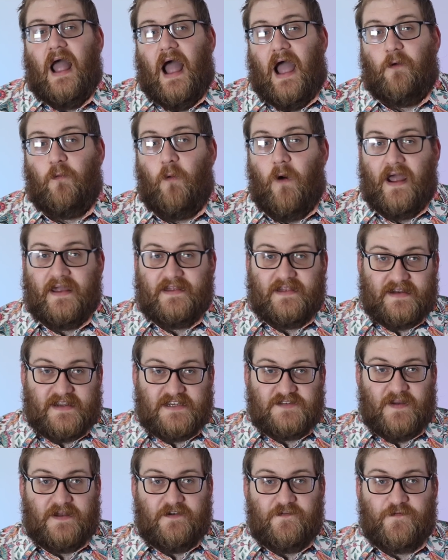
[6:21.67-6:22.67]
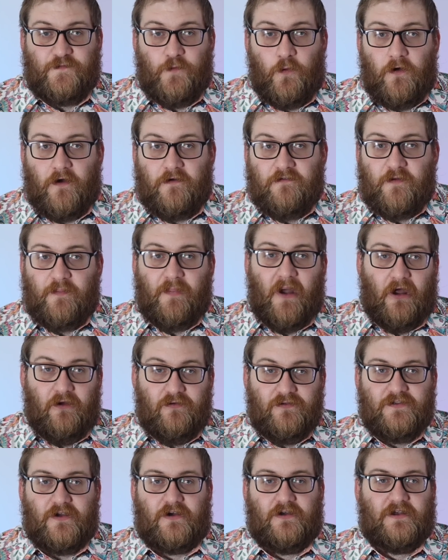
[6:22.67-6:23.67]
And why did I spend
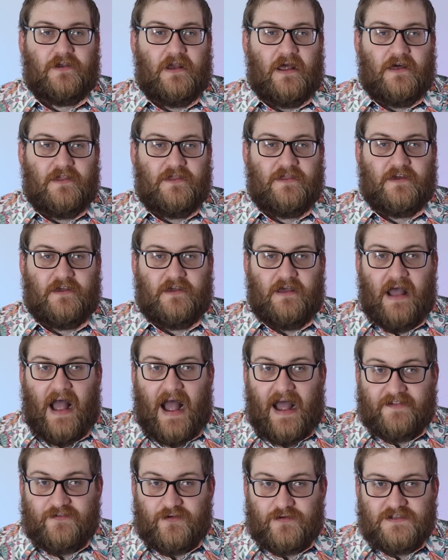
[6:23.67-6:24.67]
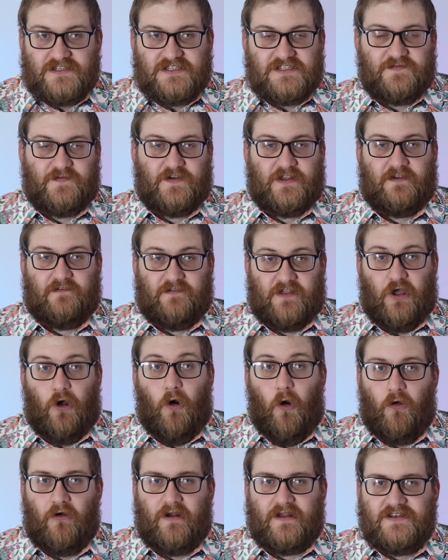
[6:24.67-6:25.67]
£400 on the add-ons for the
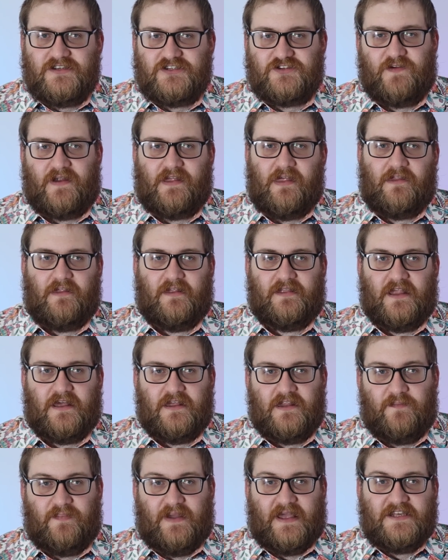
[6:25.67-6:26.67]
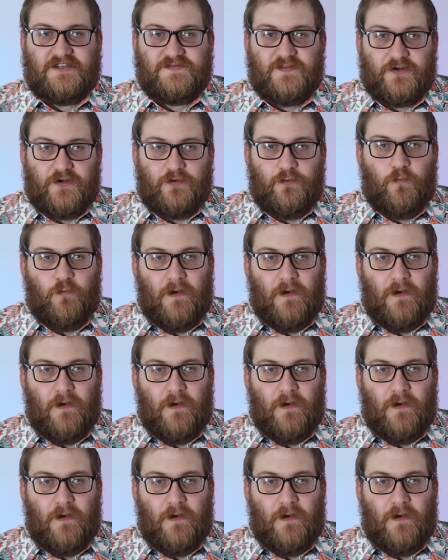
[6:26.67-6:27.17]
Orange rather than the base model?